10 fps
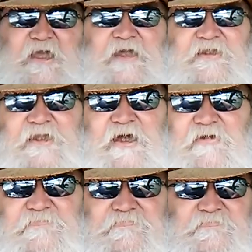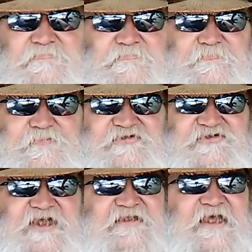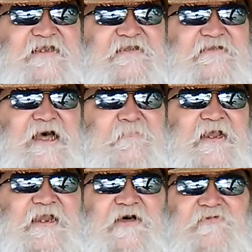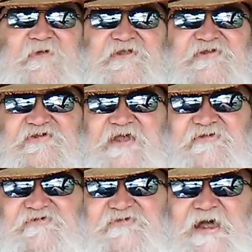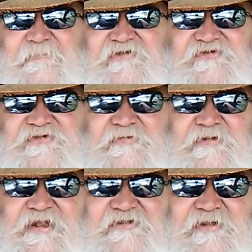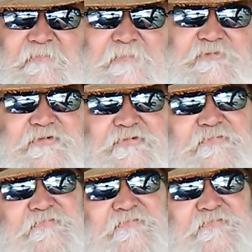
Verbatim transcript: Howdy, y'all. Appreciate taking time out of y'all's busy schedule. Stop in and see what it is I'm up to.